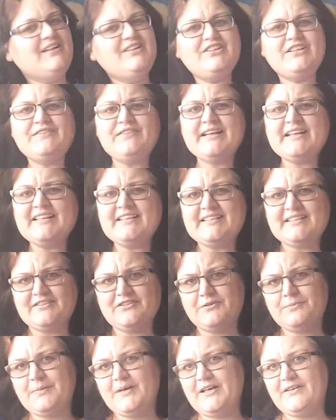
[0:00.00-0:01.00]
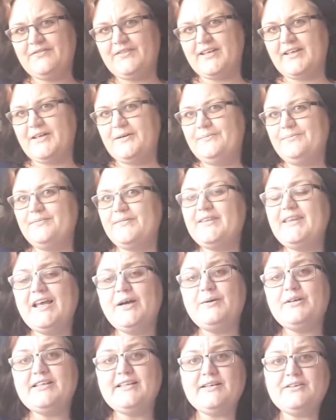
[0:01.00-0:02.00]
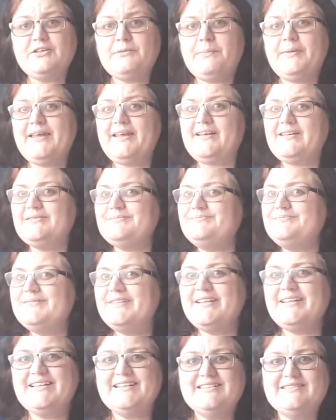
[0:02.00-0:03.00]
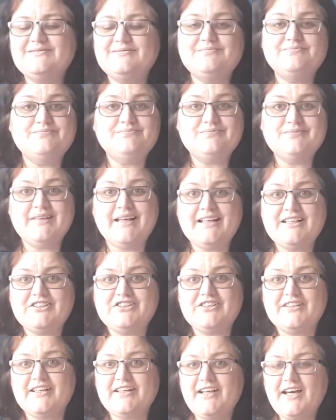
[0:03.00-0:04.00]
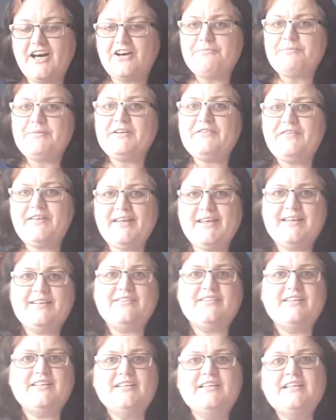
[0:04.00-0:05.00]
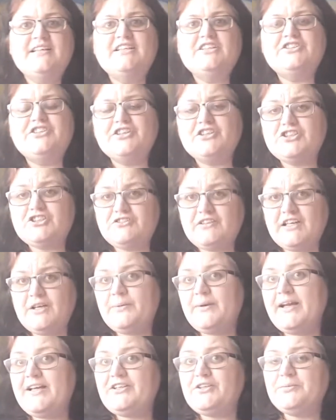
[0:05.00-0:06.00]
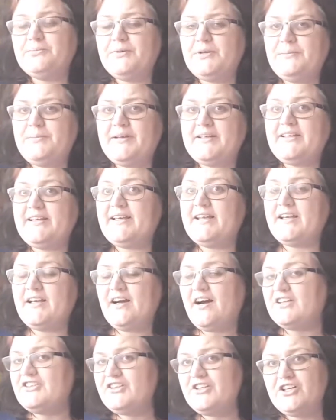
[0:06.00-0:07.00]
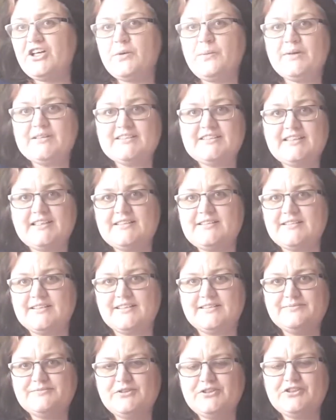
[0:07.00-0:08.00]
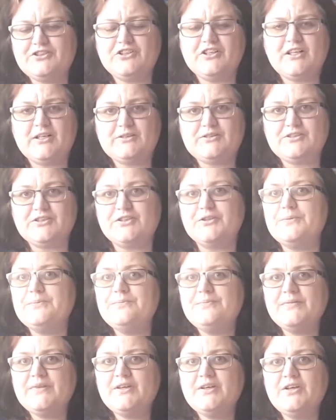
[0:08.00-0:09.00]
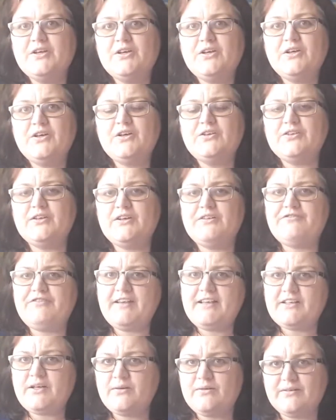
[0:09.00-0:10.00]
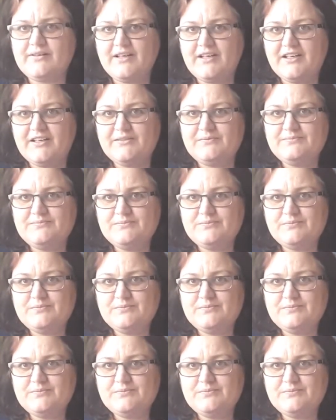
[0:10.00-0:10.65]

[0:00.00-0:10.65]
she forgets her sister's birthday. Now, which sounds a bit innocent enough, but the thing is, she goes straight away to Moonpig to get a car. She's only got one sister, who's not close to, who's only 3 years older than her.